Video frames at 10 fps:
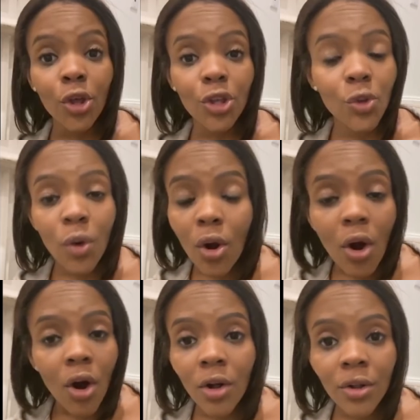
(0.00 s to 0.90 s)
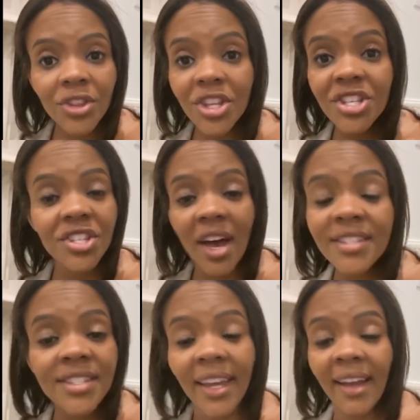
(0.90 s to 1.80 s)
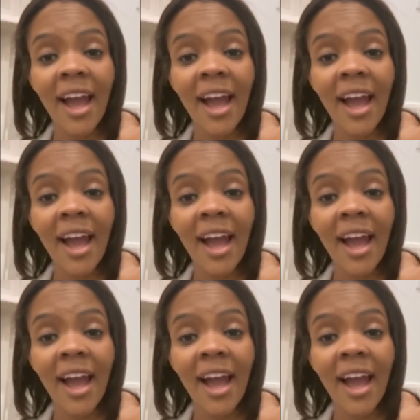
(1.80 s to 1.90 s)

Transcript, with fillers: You are all disgusting.